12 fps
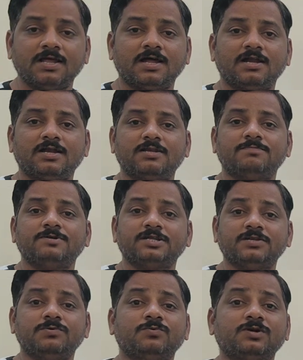and let me
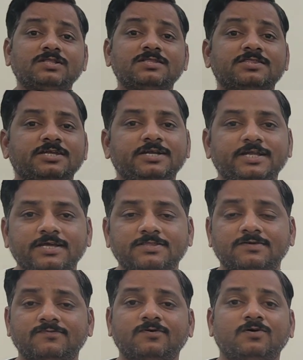tell you what is the
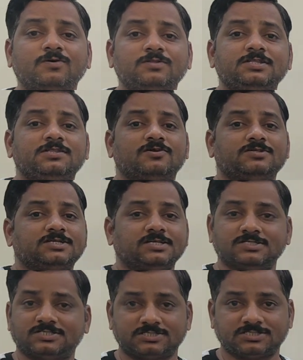syntax of all these
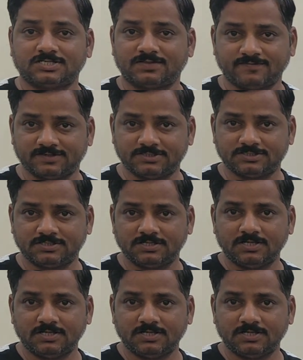logical instructions first,